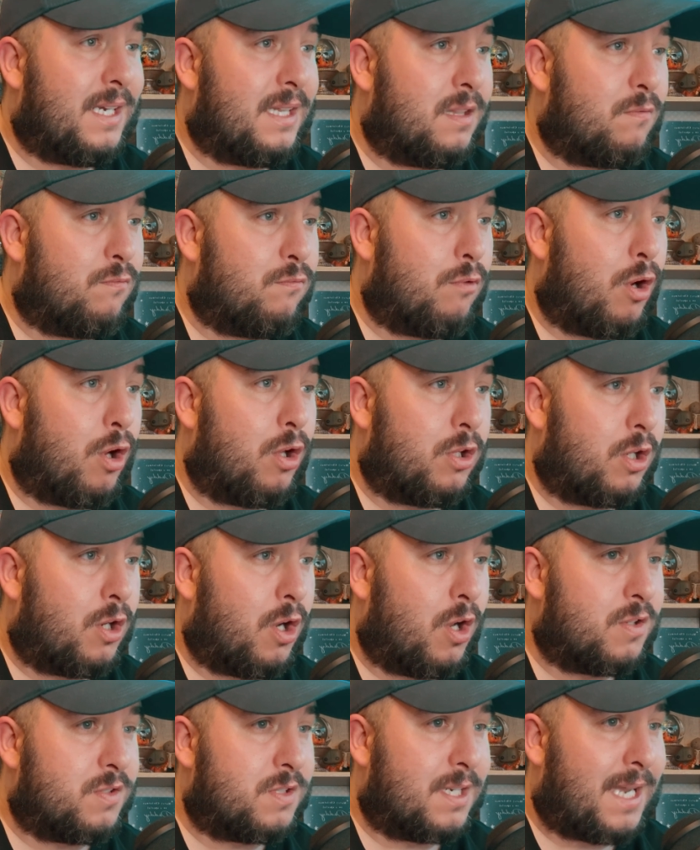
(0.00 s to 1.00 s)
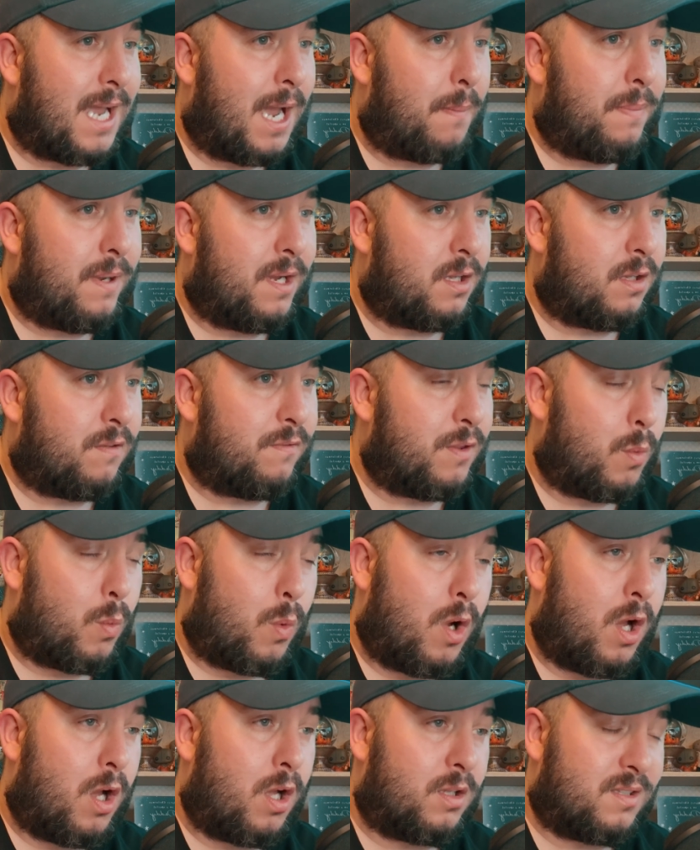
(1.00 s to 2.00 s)
in the roller coaster capital of the
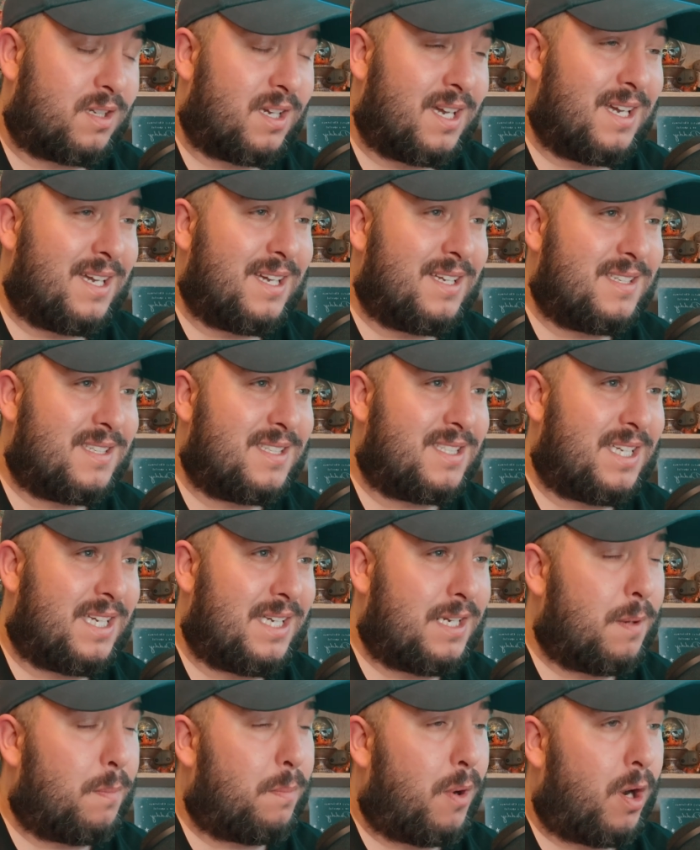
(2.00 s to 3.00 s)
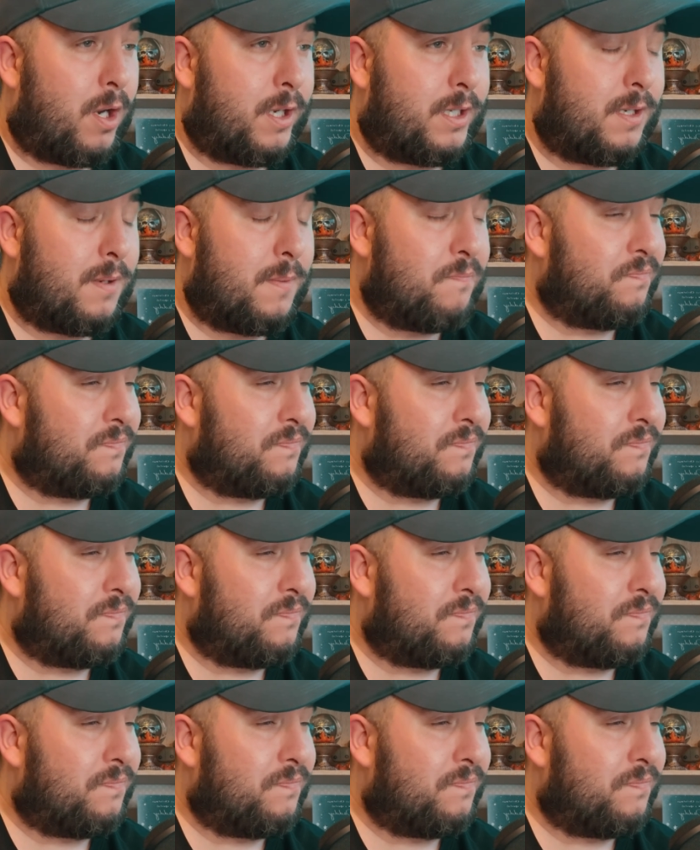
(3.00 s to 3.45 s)
world, Cedar Point,